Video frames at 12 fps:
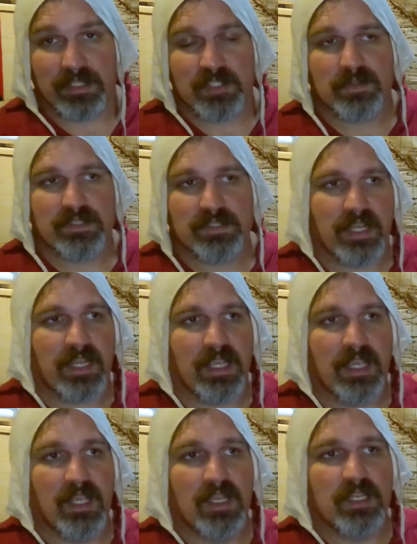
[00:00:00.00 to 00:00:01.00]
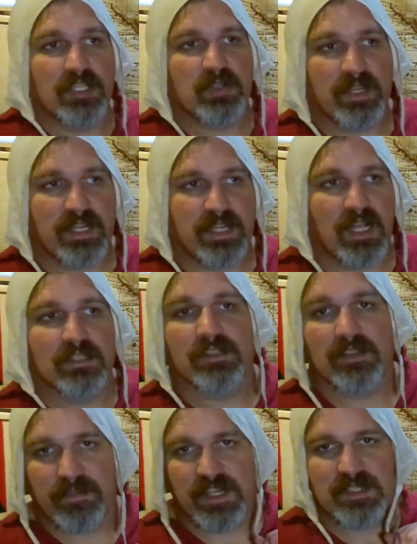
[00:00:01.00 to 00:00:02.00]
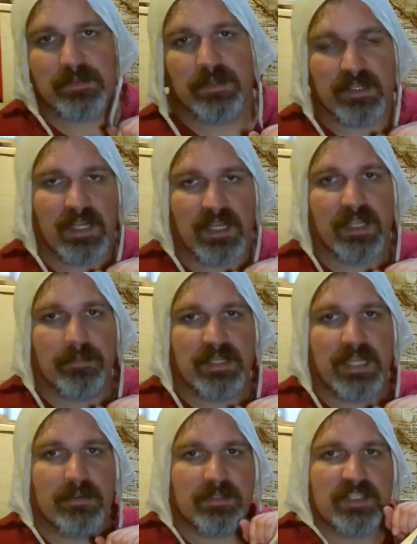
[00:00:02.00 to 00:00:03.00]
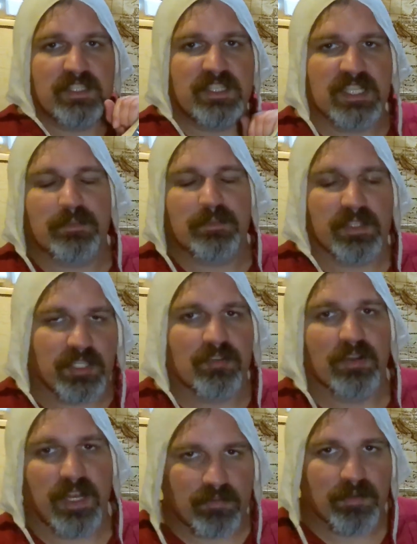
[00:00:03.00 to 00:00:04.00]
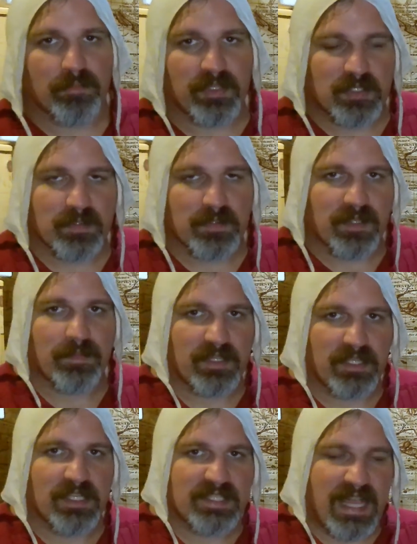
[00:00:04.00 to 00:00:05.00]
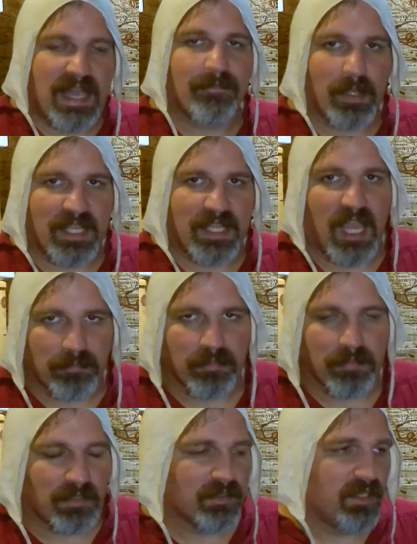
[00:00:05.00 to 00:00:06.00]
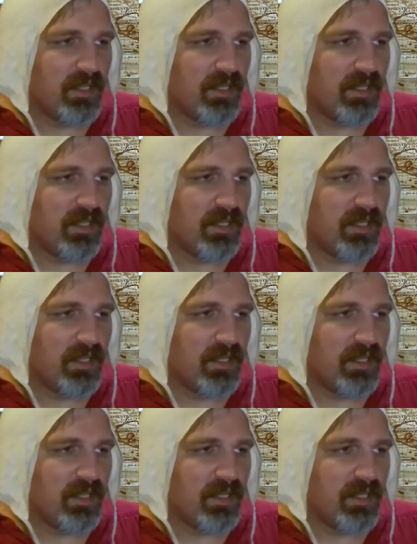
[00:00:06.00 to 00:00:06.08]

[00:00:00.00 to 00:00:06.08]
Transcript: This was a $20 investment that I am now desperately trying to replace with something that is halfway capable.